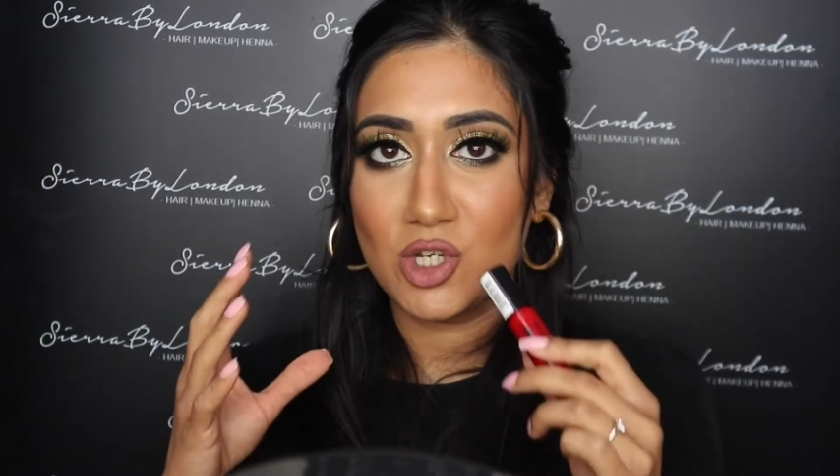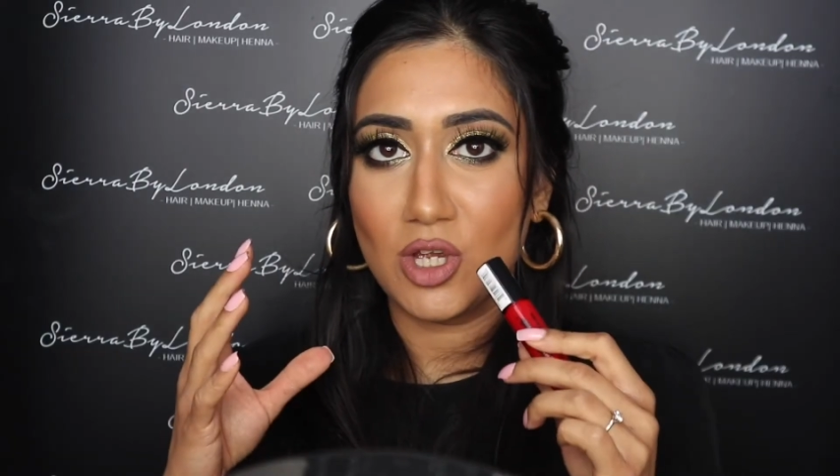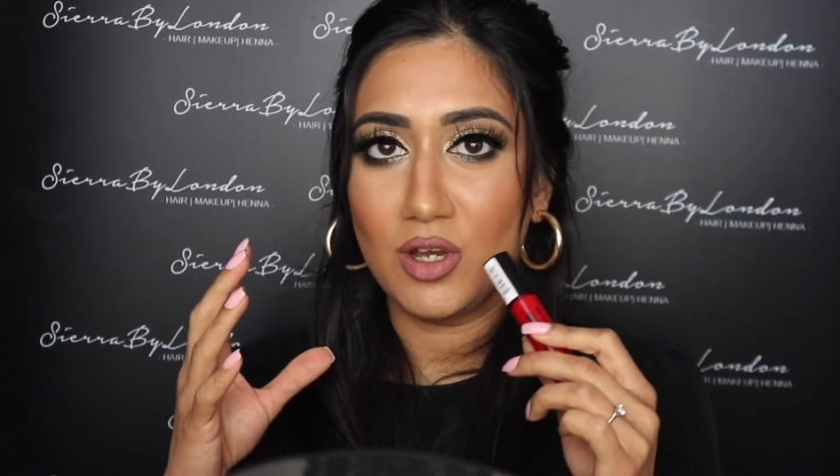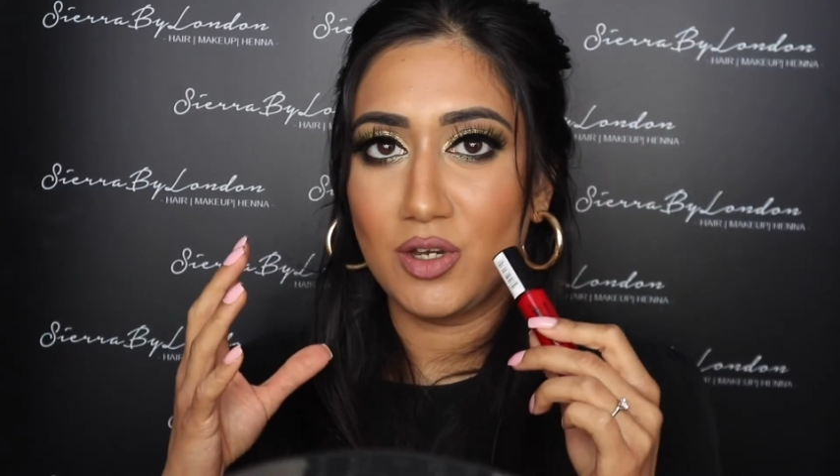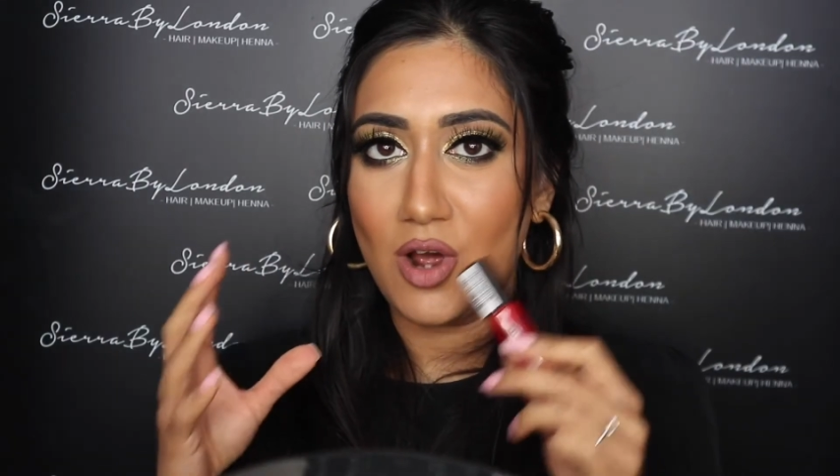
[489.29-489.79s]

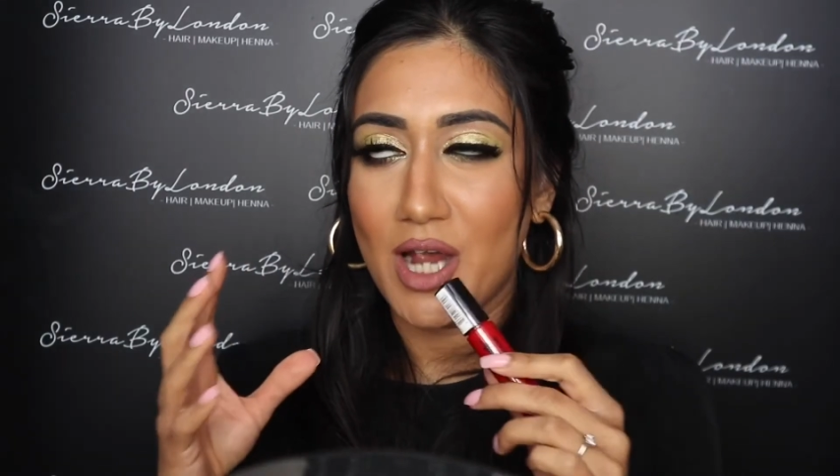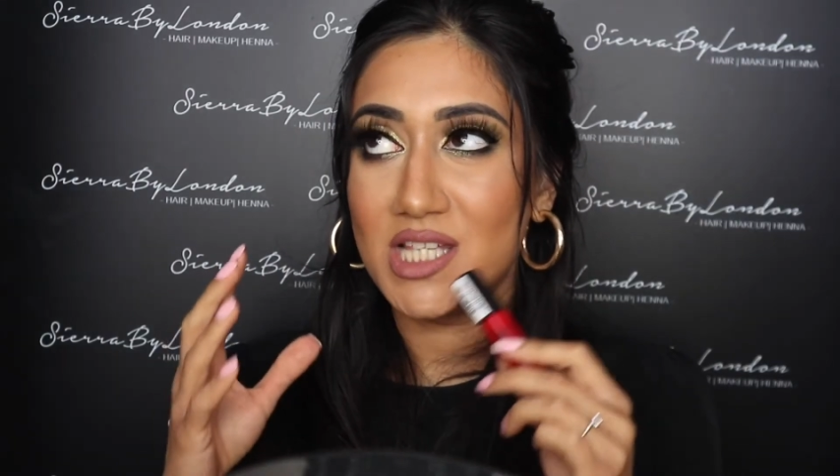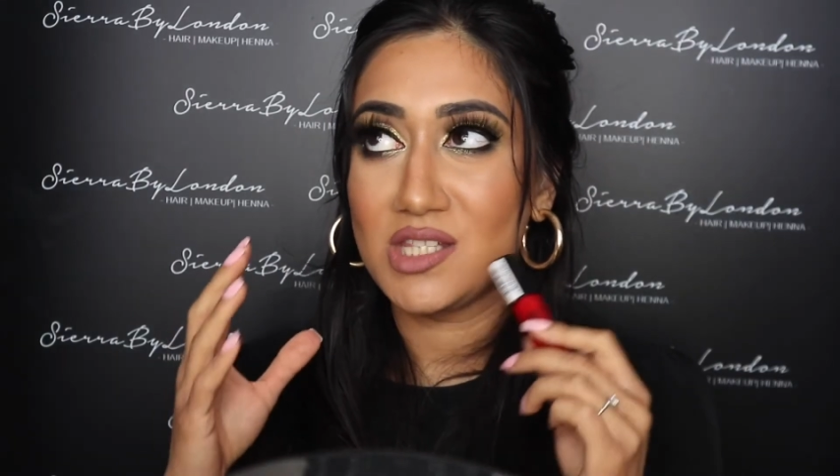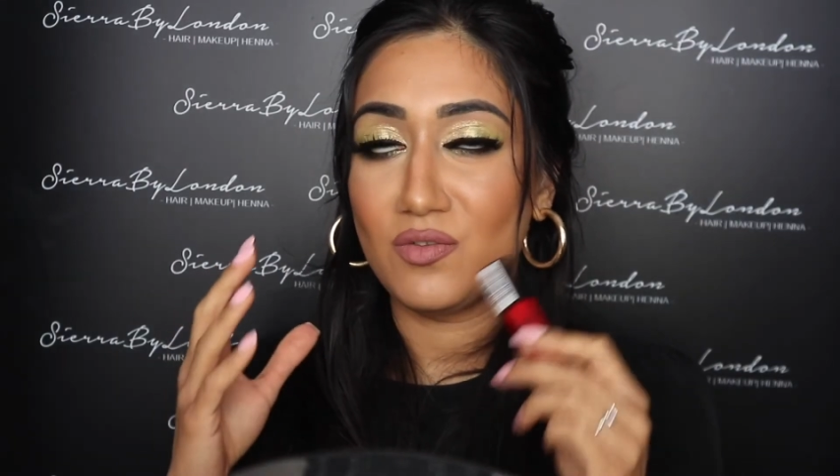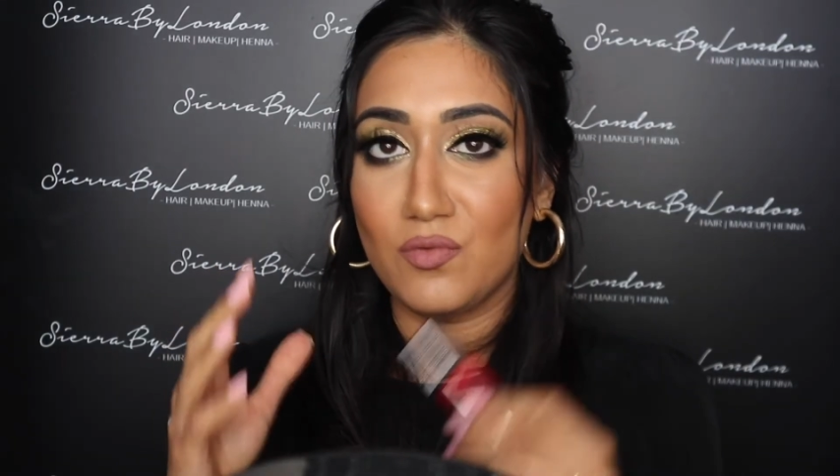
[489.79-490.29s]
a
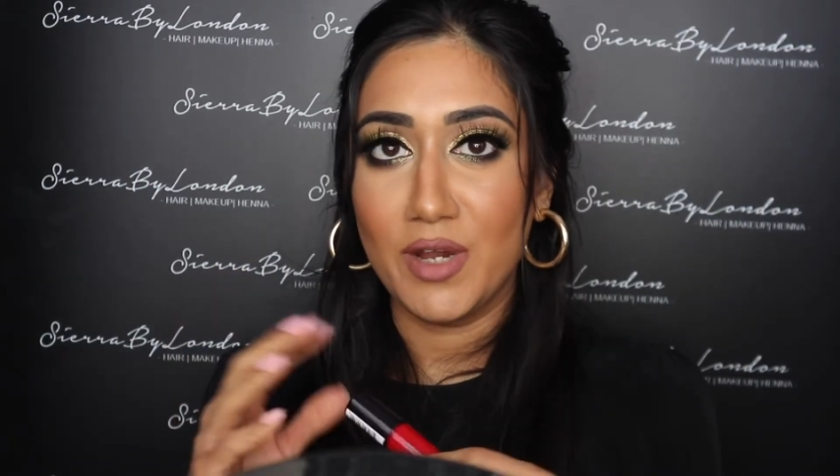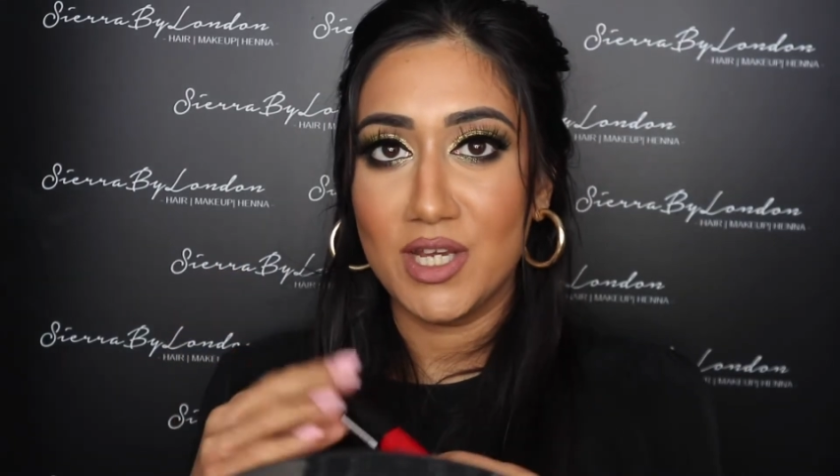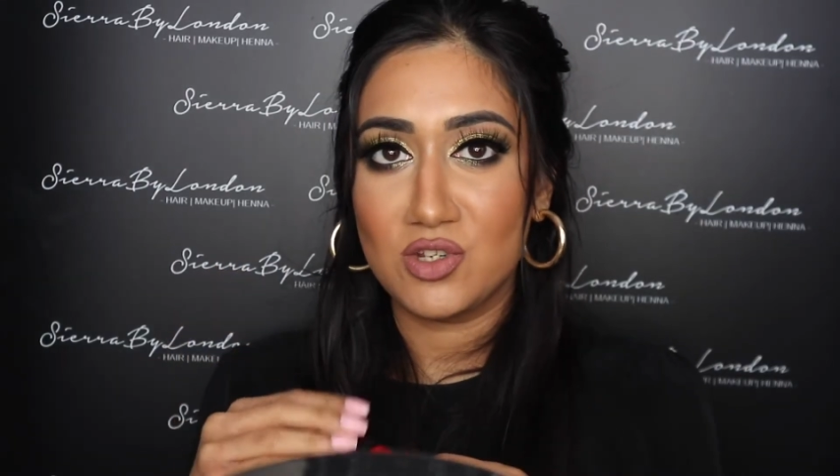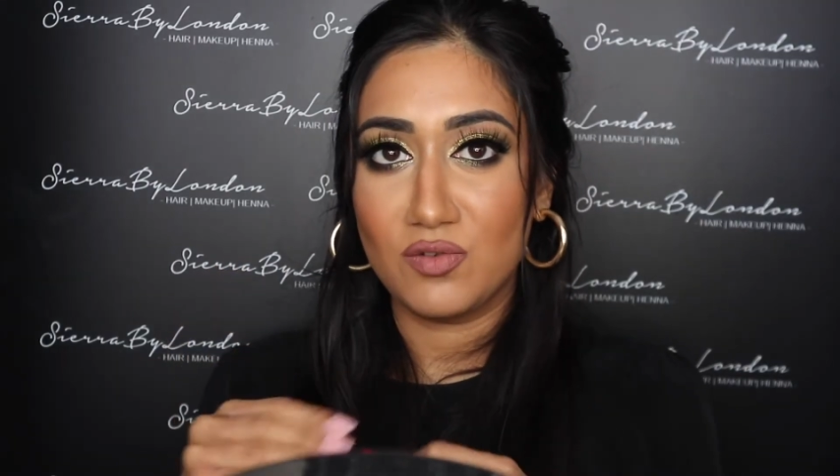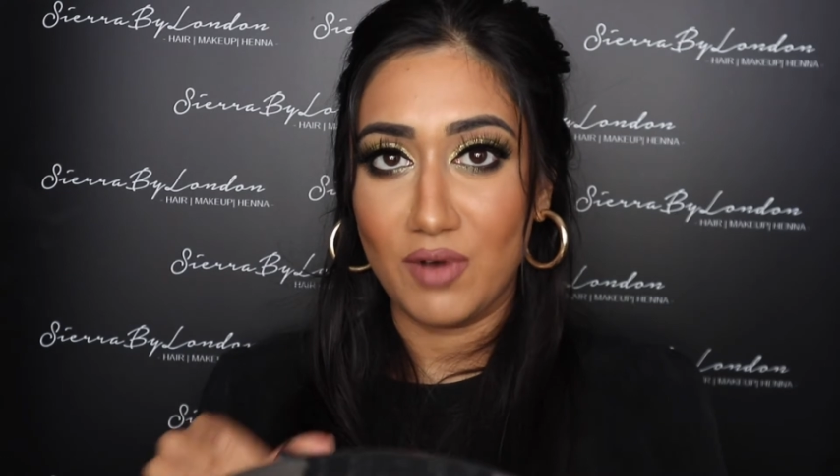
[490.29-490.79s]
nice
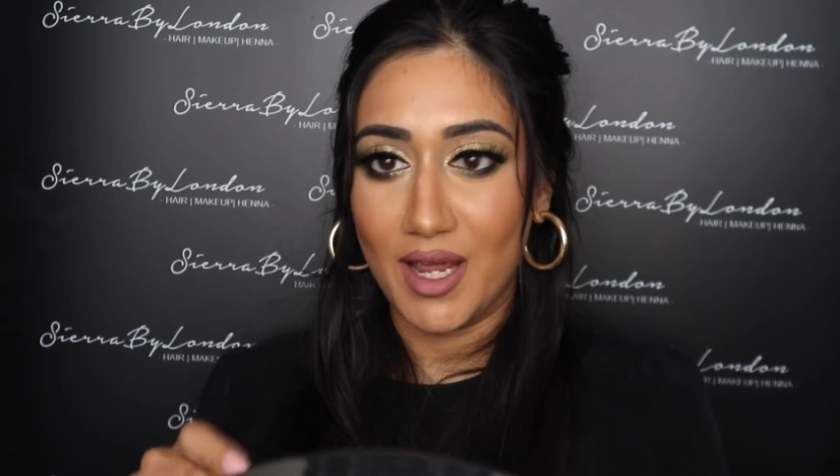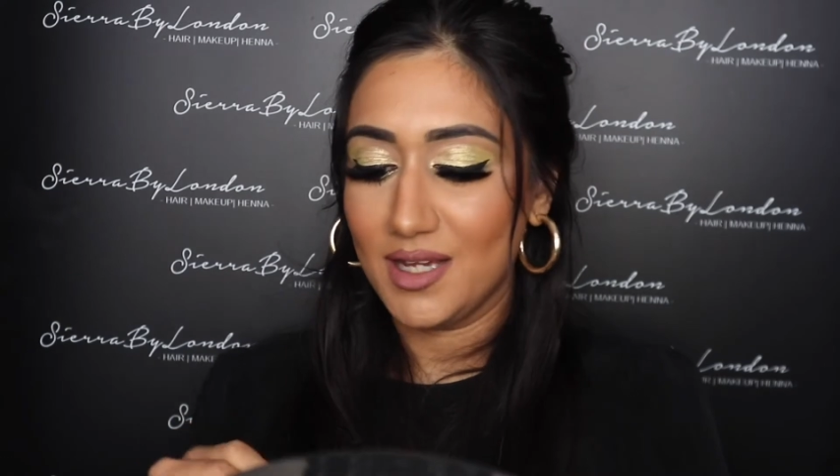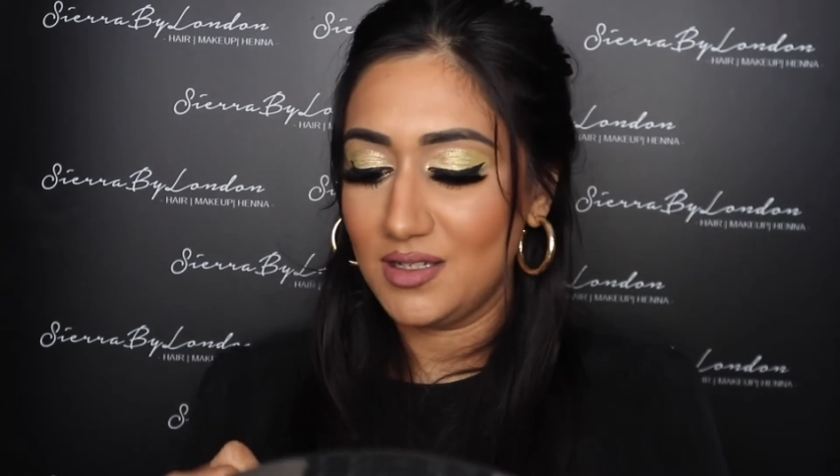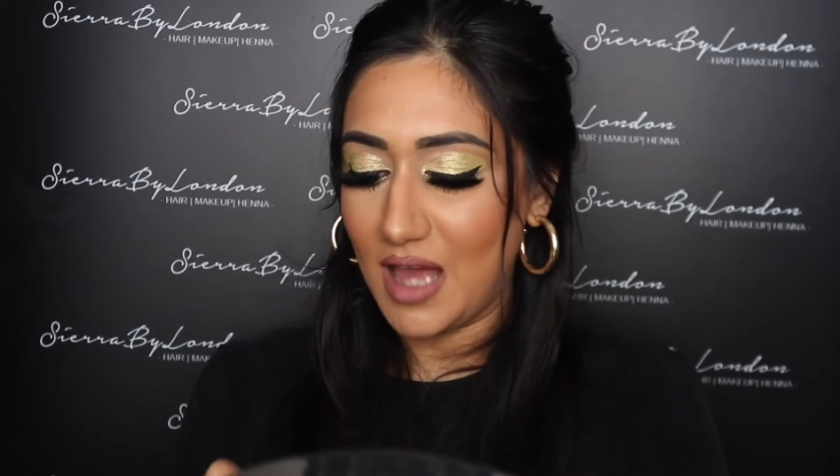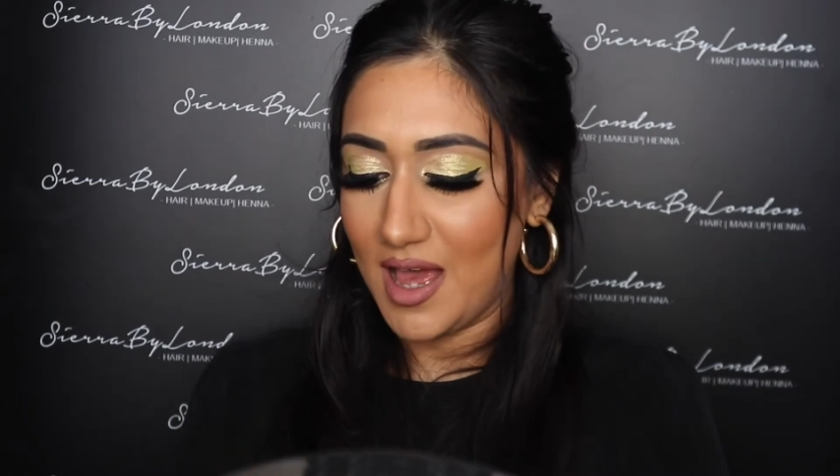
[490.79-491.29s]
rich
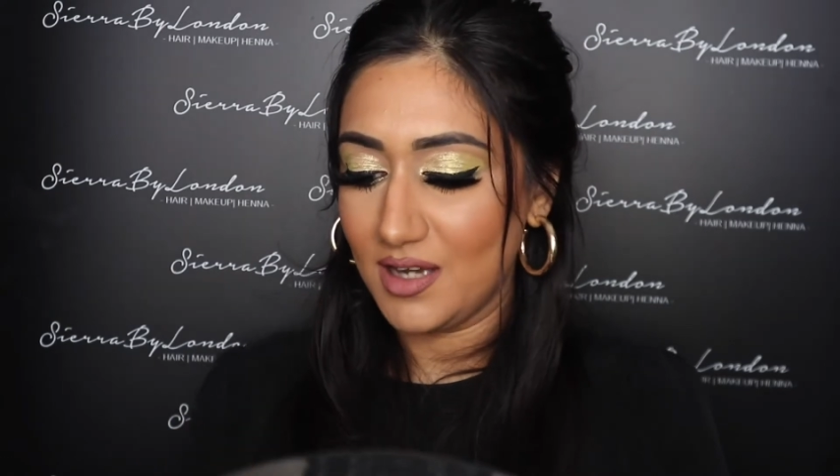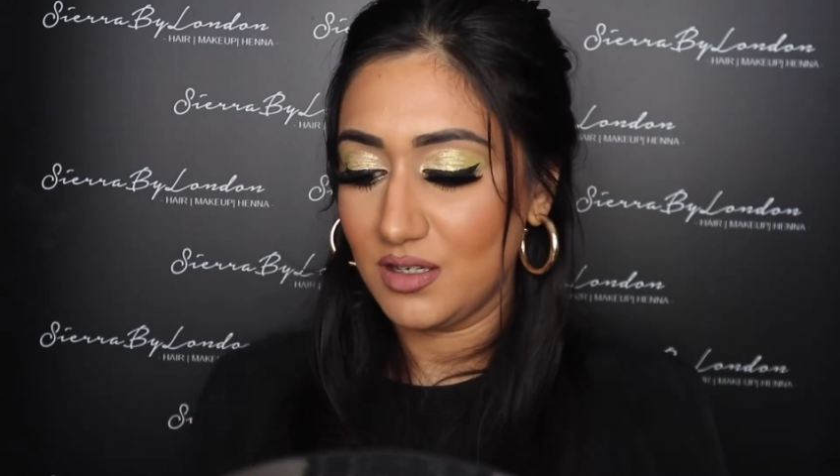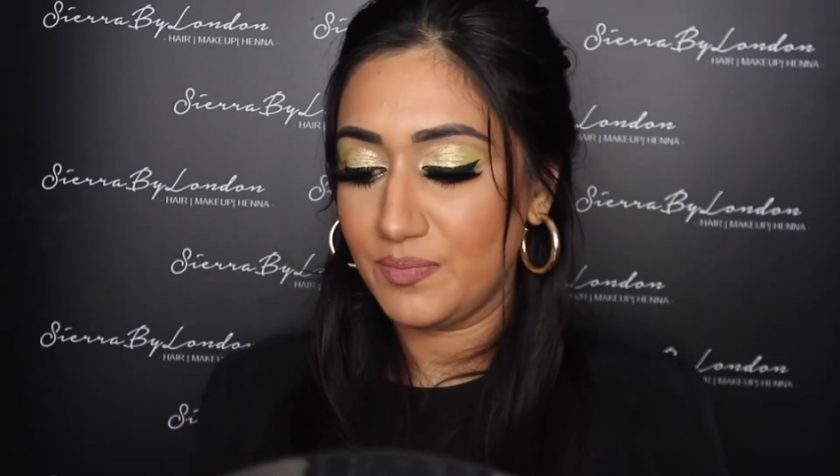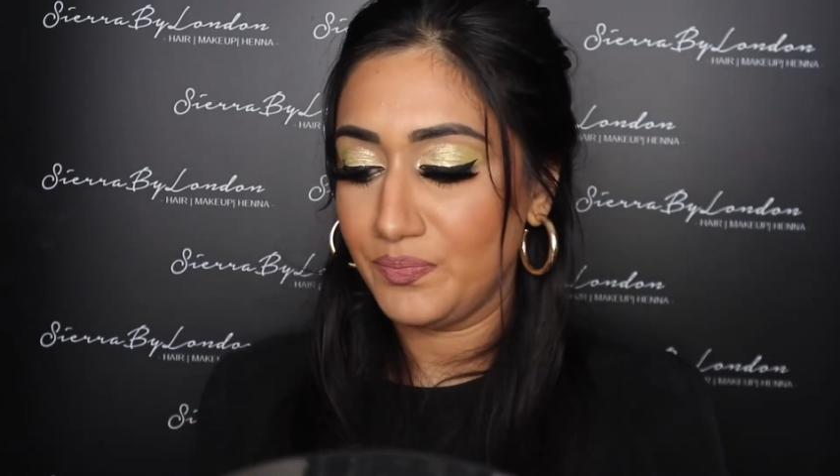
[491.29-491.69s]
red, and